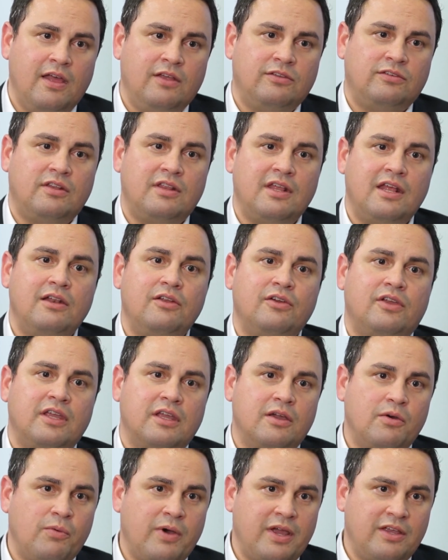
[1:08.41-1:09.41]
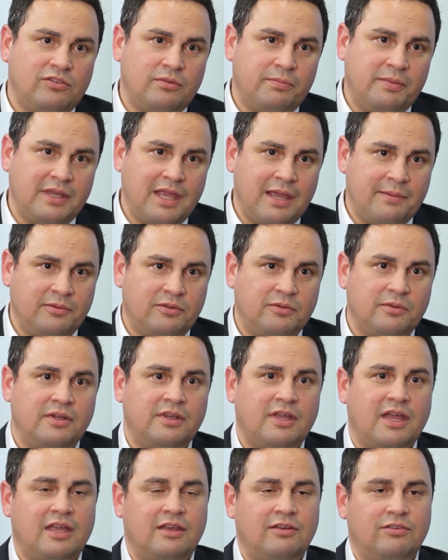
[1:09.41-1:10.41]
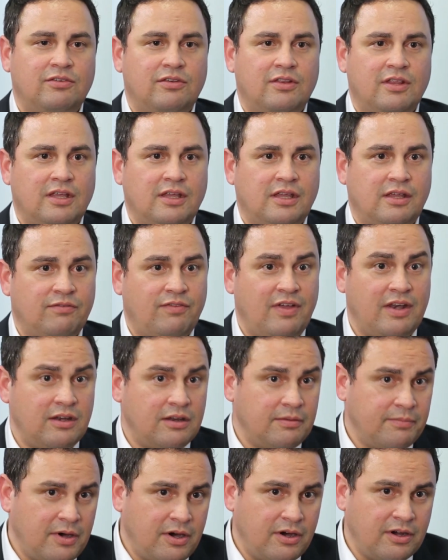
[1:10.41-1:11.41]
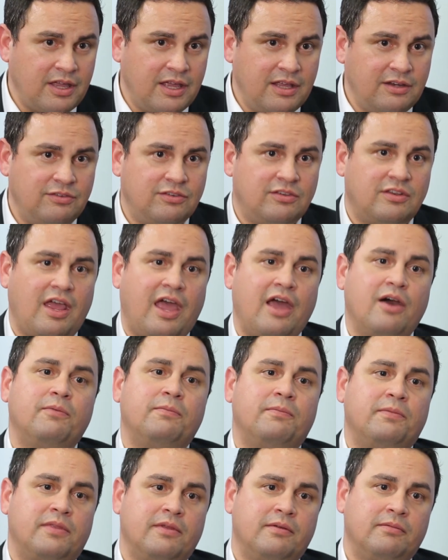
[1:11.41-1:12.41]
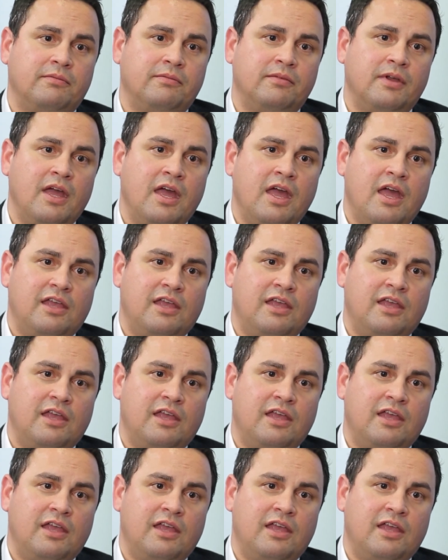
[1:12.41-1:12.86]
So they're looking at ways of being able to engage the vendor market to help them